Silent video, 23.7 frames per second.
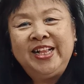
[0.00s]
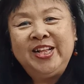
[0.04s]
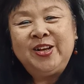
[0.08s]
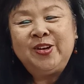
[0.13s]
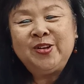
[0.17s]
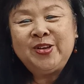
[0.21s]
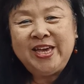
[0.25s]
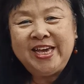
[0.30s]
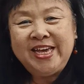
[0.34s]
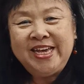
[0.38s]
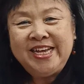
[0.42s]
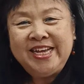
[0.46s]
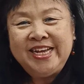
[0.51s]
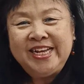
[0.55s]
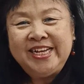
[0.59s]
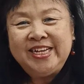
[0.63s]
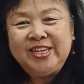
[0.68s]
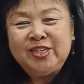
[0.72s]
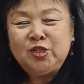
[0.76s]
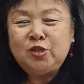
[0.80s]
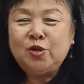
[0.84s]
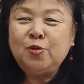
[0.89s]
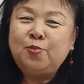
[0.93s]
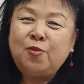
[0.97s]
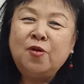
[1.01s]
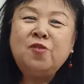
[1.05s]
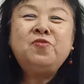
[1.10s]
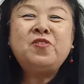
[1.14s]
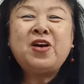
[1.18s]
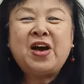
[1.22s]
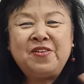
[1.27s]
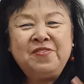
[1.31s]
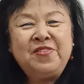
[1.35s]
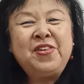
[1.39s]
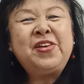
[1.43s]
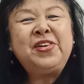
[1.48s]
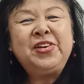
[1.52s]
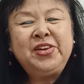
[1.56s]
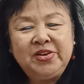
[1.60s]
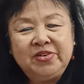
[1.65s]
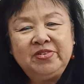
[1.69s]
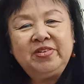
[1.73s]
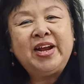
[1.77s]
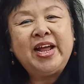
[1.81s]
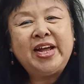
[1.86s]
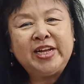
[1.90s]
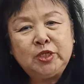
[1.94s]
Okay? So both are very
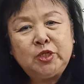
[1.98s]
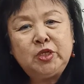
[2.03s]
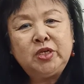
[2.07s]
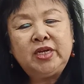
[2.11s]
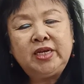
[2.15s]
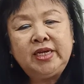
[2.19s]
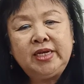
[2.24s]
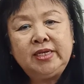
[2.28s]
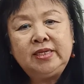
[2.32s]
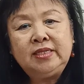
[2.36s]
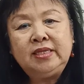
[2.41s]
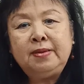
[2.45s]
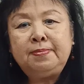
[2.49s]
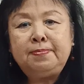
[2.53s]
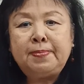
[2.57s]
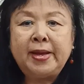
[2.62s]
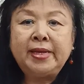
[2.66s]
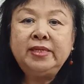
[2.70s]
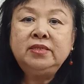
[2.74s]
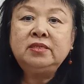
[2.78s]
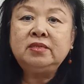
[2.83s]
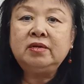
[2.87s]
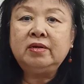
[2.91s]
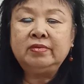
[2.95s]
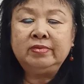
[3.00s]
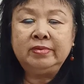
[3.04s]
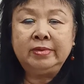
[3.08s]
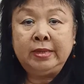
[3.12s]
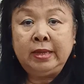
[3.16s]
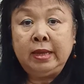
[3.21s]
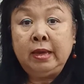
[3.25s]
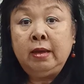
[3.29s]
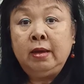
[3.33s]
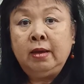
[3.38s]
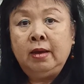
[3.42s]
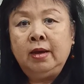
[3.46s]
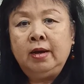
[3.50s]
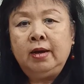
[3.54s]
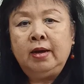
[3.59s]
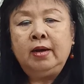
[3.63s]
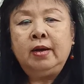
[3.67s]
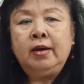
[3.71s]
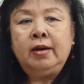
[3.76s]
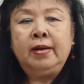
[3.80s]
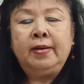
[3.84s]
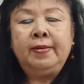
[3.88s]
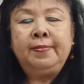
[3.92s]
good actually. Depends on
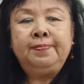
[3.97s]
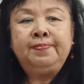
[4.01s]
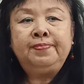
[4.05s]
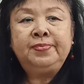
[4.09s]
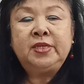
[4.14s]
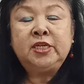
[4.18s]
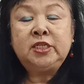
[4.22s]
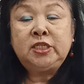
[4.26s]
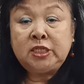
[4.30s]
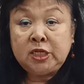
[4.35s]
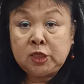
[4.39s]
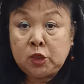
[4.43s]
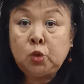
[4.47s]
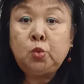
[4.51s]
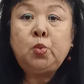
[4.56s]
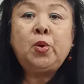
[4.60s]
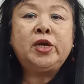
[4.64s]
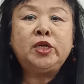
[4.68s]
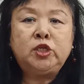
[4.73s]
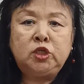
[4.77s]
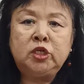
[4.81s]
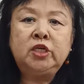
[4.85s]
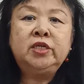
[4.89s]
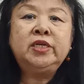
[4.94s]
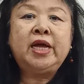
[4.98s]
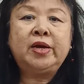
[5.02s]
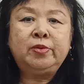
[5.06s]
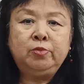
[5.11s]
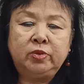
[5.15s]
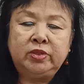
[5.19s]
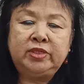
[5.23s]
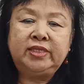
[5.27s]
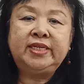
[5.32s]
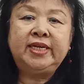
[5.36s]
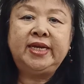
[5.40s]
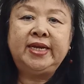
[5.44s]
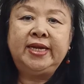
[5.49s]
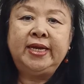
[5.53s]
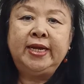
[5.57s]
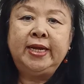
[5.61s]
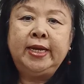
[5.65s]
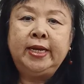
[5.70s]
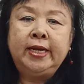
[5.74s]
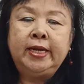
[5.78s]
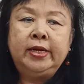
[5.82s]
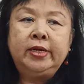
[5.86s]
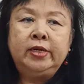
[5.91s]
the situation, I would say.
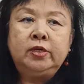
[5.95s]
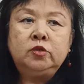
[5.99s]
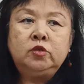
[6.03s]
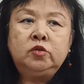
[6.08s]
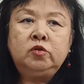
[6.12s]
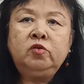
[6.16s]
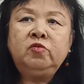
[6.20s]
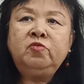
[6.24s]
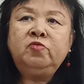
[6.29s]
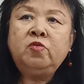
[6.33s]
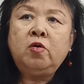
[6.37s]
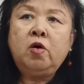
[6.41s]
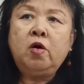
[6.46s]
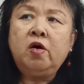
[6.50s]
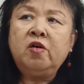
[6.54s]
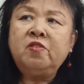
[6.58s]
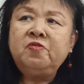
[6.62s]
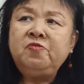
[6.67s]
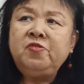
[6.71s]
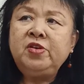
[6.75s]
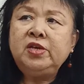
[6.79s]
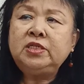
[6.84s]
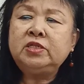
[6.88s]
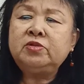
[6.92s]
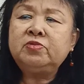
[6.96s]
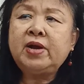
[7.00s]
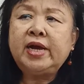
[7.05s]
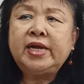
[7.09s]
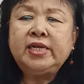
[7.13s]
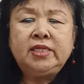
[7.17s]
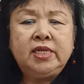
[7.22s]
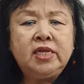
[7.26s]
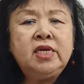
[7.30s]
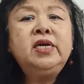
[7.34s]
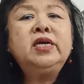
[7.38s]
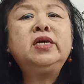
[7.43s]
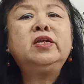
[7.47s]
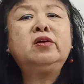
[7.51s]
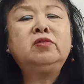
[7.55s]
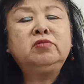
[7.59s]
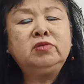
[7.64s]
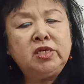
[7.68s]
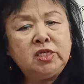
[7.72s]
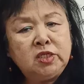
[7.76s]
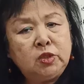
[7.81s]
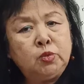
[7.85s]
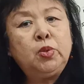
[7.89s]
So for office writing and all
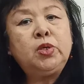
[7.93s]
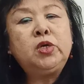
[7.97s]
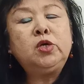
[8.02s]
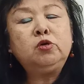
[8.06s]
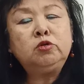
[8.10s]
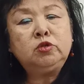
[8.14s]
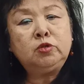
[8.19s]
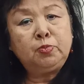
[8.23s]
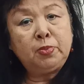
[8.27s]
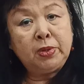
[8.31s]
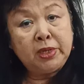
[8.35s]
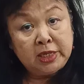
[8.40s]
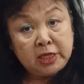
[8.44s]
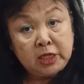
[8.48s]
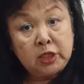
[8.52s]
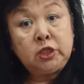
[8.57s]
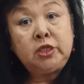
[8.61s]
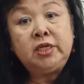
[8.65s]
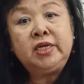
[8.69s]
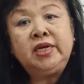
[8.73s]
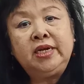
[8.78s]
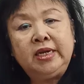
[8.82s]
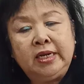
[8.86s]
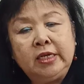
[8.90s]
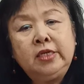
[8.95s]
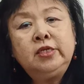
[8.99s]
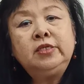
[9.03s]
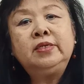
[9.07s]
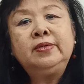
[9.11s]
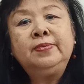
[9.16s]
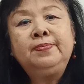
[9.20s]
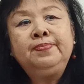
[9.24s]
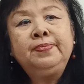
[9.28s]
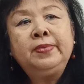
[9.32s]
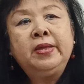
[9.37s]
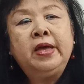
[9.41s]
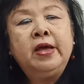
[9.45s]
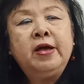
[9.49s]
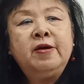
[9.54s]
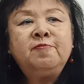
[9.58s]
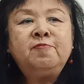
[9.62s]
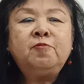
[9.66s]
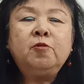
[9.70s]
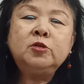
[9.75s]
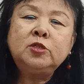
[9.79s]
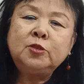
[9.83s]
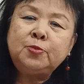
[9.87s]
this, we use British English.
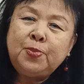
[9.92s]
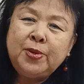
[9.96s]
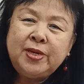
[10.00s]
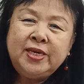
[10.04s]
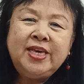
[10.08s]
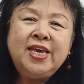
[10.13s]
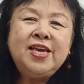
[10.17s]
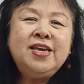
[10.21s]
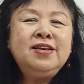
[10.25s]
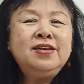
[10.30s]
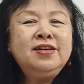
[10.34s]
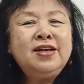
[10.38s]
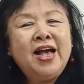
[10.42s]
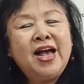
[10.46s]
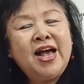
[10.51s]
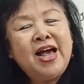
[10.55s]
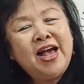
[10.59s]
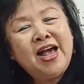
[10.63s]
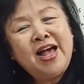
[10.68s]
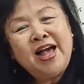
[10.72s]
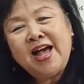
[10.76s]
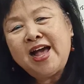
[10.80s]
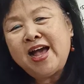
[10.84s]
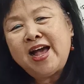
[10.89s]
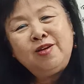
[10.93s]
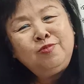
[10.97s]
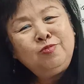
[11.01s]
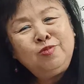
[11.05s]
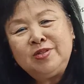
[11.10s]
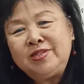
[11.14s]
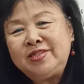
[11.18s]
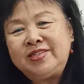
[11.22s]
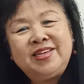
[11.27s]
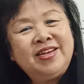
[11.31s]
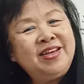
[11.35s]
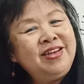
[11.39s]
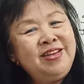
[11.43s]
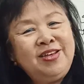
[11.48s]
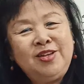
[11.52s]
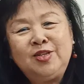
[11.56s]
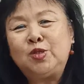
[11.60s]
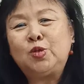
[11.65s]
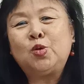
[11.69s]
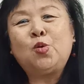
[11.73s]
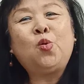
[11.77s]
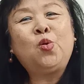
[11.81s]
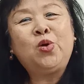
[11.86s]
For speaking, I would say
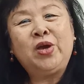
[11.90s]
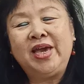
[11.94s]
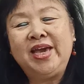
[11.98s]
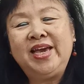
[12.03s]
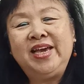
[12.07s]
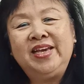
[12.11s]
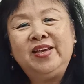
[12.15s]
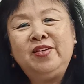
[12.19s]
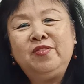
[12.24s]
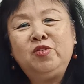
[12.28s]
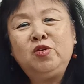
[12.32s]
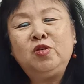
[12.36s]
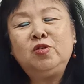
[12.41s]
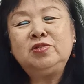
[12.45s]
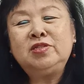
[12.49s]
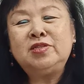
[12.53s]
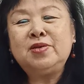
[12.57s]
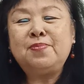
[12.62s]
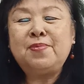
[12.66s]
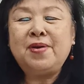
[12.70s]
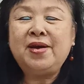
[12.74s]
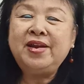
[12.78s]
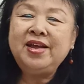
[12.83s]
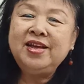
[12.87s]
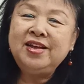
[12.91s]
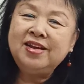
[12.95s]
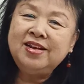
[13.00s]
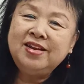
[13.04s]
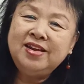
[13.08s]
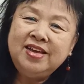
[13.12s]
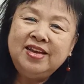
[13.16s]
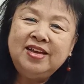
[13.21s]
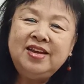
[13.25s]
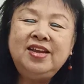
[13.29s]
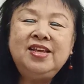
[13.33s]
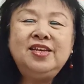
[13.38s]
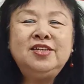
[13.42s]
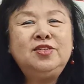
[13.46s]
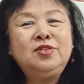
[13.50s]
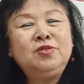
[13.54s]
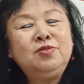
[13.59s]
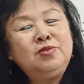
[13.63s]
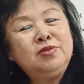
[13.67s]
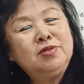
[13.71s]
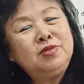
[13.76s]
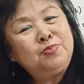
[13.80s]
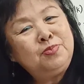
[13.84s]
it's okay. You use American English, you
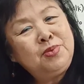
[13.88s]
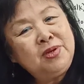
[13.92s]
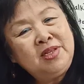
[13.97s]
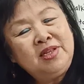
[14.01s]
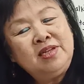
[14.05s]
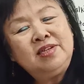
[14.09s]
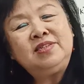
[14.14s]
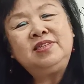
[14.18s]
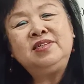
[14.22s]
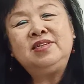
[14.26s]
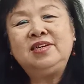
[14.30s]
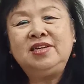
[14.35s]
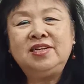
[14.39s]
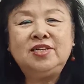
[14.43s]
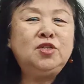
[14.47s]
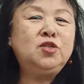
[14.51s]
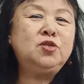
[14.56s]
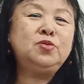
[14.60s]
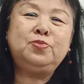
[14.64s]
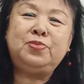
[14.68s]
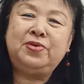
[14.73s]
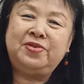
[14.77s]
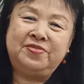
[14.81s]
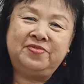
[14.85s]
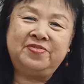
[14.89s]
use British English, should be